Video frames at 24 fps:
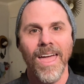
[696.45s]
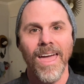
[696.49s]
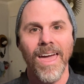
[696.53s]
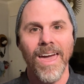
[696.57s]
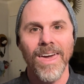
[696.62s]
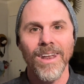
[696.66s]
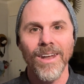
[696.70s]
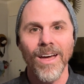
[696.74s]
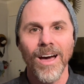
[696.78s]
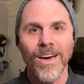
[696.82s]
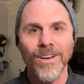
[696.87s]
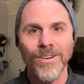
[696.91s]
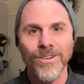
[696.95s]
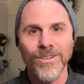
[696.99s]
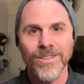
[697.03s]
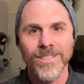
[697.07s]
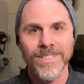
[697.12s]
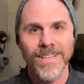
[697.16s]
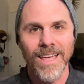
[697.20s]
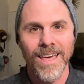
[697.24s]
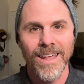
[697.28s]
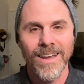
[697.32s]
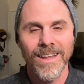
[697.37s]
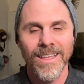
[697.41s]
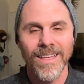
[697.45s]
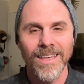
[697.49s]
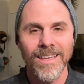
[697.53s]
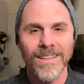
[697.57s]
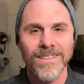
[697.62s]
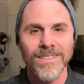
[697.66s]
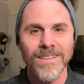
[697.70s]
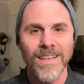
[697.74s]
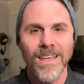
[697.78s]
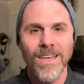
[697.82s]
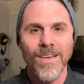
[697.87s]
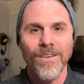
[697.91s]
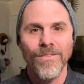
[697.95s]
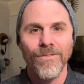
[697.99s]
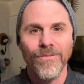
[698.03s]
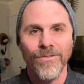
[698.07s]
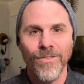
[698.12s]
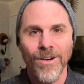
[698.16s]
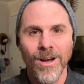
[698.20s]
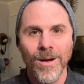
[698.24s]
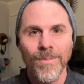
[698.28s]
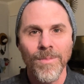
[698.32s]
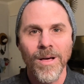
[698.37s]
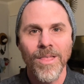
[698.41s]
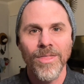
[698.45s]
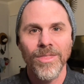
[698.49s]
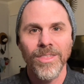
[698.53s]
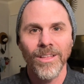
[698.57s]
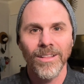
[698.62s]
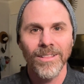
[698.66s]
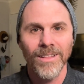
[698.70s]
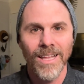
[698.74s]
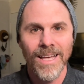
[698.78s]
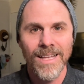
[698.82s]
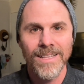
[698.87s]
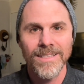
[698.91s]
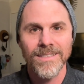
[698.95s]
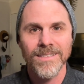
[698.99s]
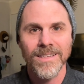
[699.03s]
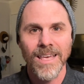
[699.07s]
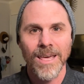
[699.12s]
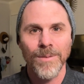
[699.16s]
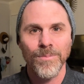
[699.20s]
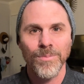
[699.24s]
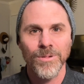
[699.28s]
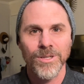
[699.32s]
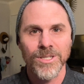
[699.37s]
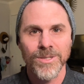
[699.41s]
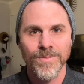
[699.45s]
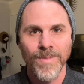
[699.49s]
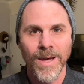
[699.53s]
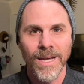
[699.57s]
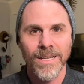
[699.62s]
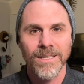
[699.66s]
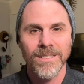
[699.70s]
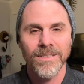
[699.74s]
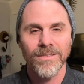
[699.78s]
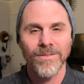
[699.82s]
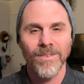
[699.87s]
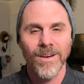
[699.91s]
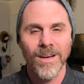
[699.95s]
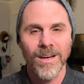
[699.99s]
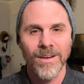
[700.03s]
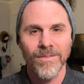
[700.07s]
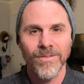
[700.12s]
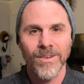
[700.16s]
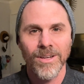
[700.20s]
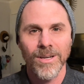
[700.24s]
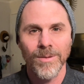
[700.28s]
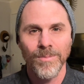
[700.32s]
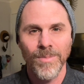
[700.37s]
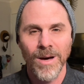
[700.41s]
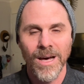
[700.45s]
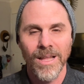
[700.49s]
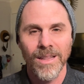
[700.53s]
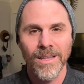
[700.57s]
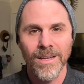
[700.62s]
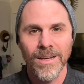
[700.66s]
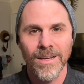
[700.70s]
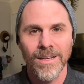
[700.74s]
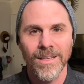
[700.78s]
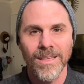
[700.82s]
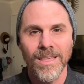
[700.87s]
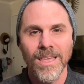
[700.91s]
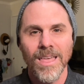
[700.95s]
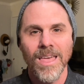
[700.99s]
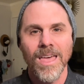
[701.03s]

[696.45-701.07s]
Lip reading: and understanding it from the lens and perspective of Kabbalah.